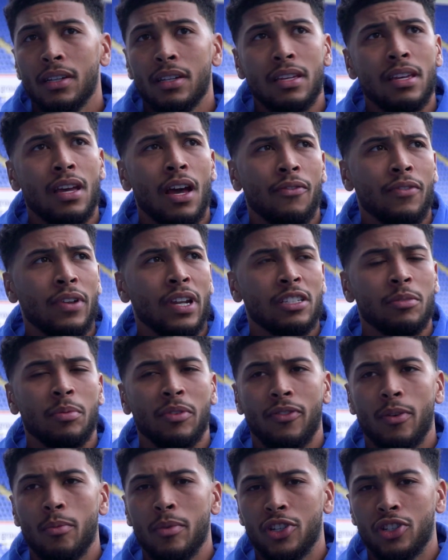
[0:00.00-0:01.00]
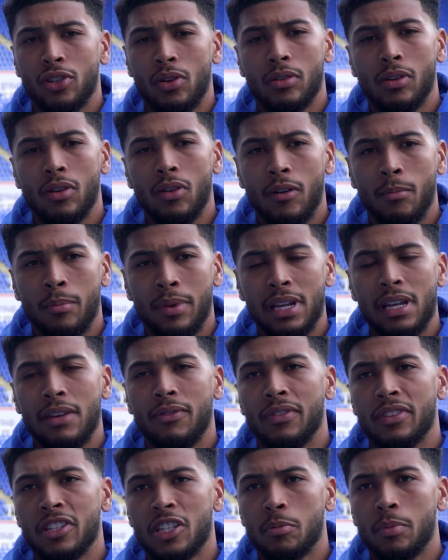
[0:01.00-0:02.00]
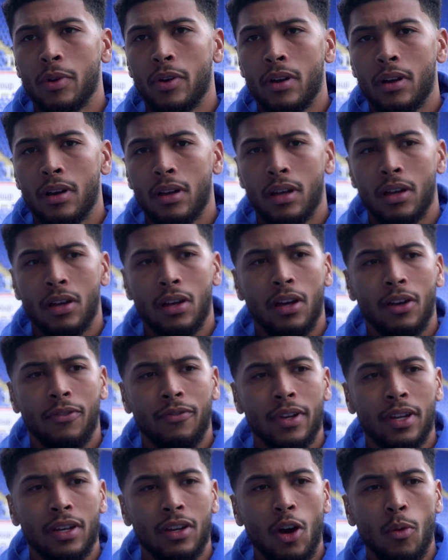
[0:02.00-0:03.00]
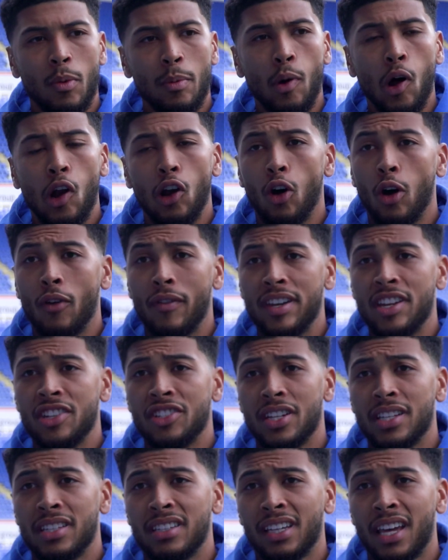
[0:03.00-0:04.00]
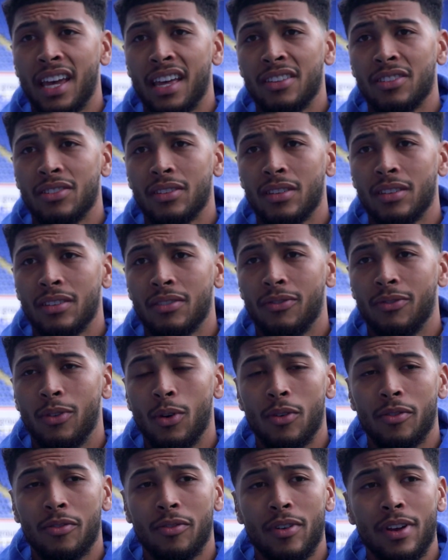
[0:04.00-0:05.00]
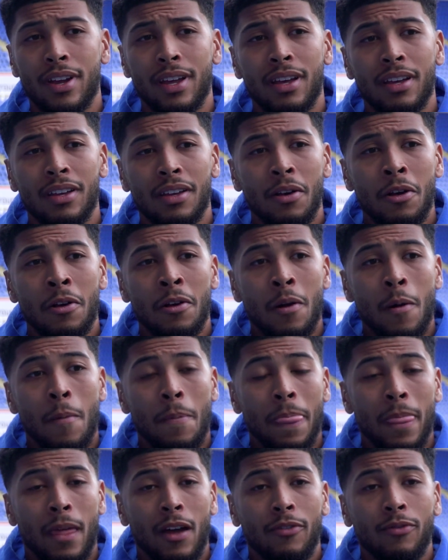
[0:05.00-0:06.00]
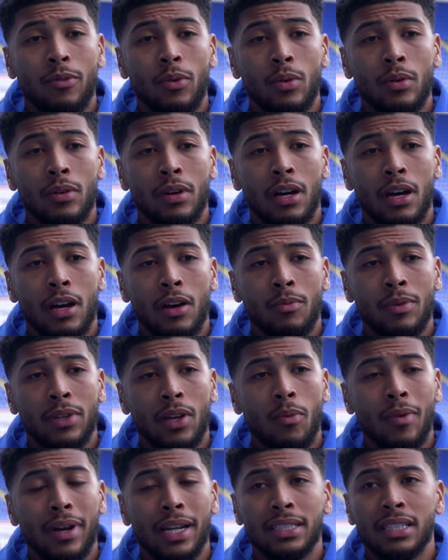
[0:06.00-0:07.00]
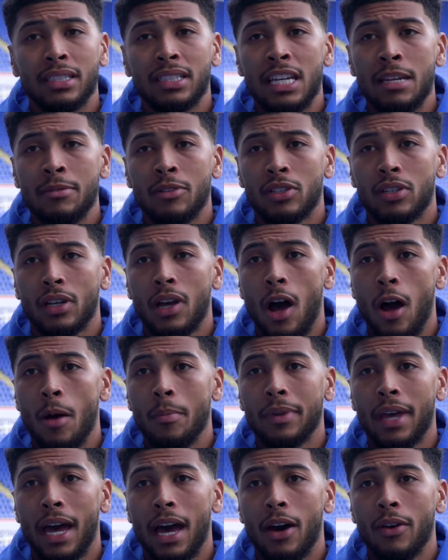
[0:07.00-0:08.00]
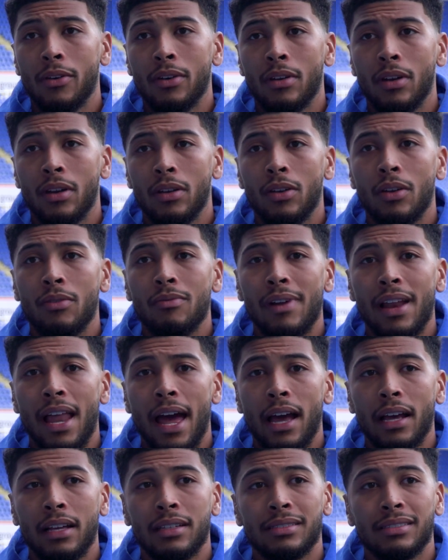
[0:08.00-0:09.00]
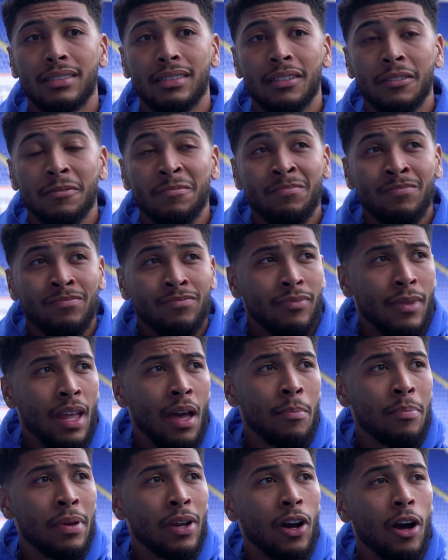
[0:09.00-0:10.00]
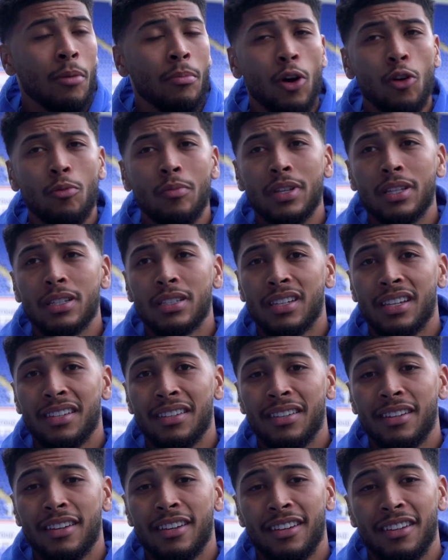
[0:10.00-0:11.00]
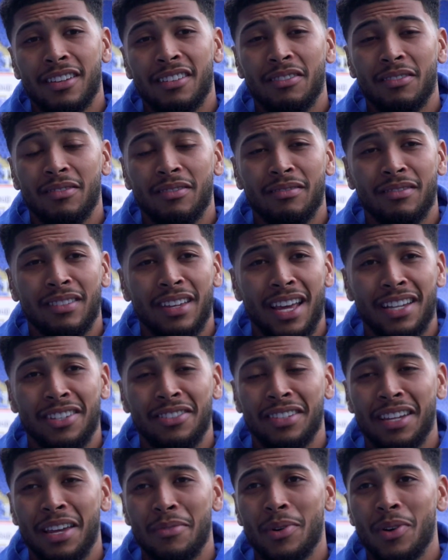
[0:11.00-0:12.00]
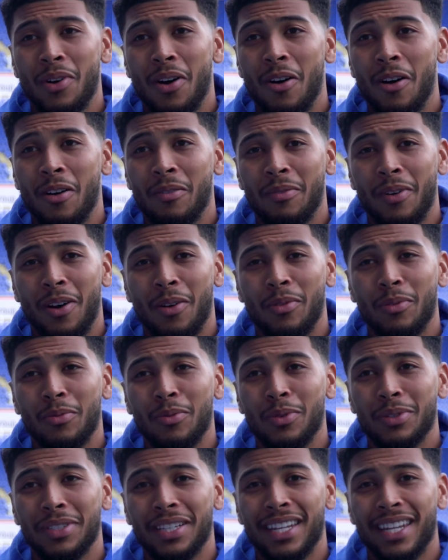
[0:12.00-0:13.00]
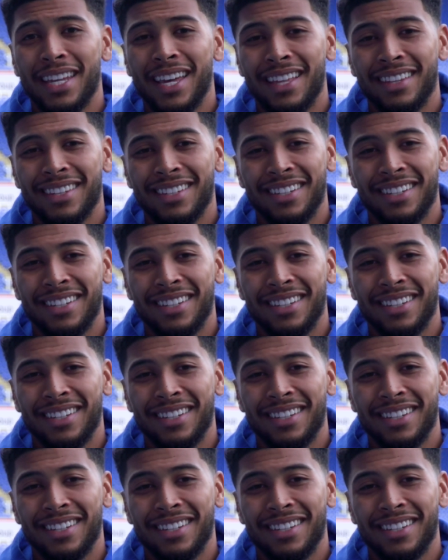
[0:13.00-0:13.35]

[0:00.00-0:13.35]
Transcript: Yeah, I think that's the thing. We showed a lot of belief and spirit. I think uh, we put a lot of energy to get into 4-3. And I thought uh, we not want as a team just to calm down and relax and pick our moments. And uh, yeah, as you say, we got our, our rewards in the end.